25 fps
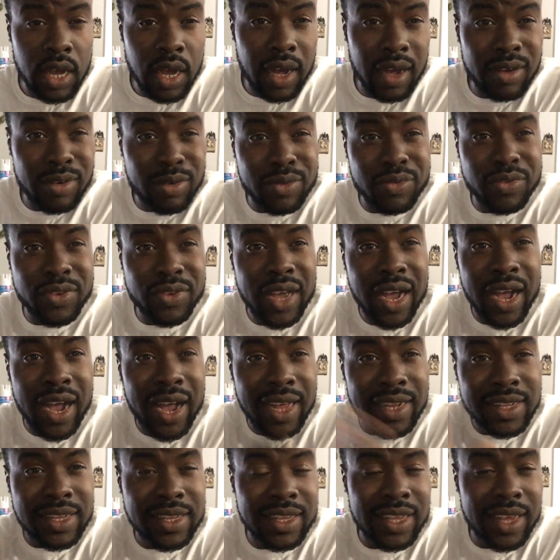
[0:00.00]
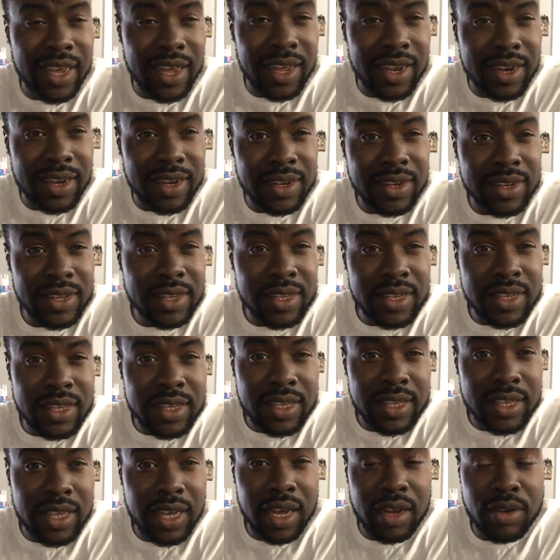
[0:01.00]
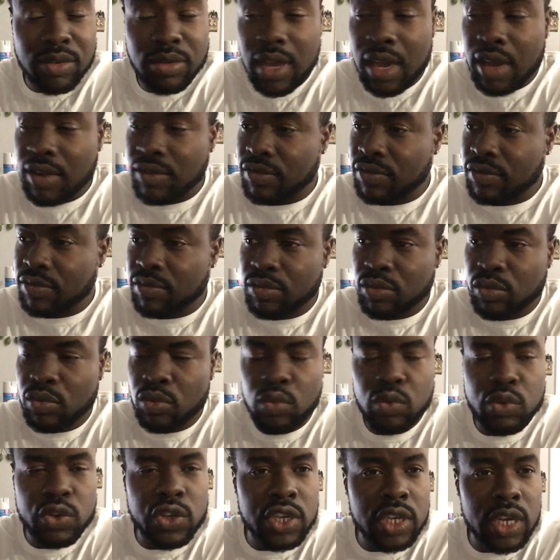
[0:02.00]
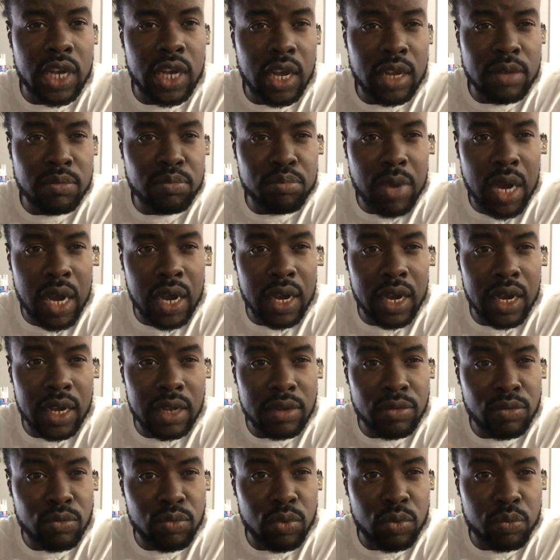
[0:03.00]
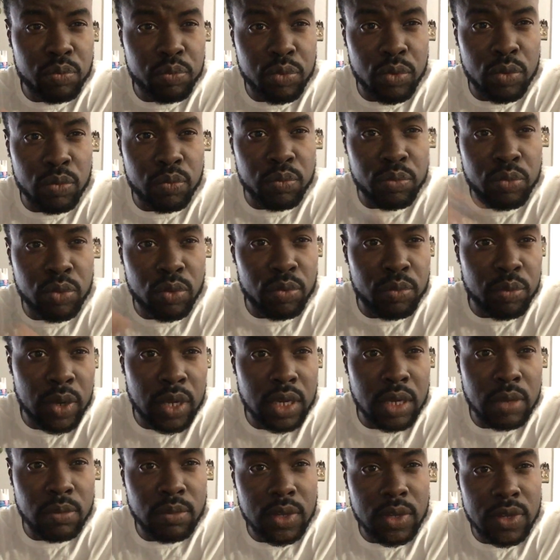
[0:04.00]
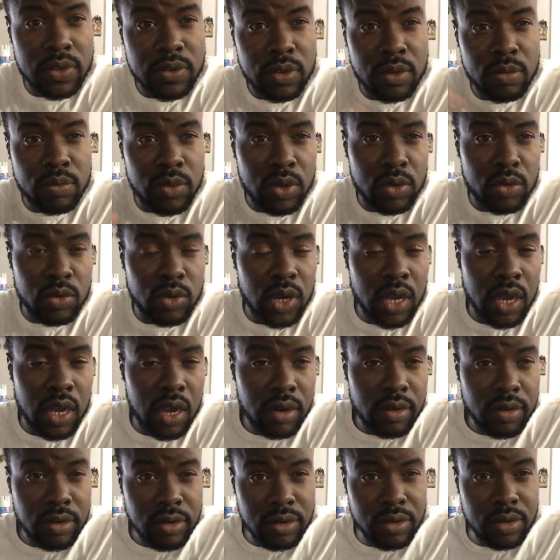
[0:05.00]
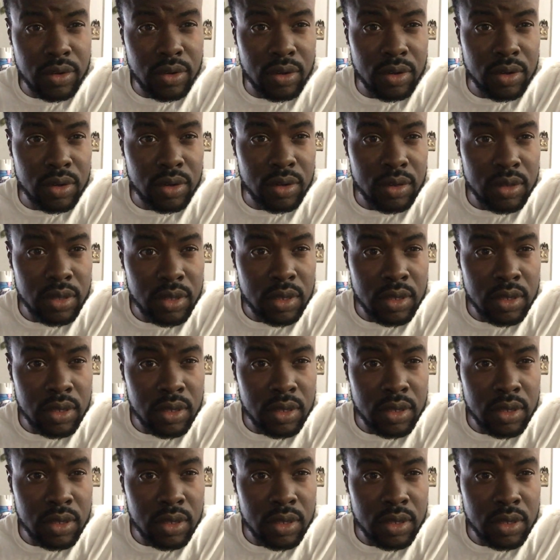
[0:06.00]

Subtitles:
I look for hot girl. Yeah, we have Gucci and bag and poop. And them, there's something they want to run down.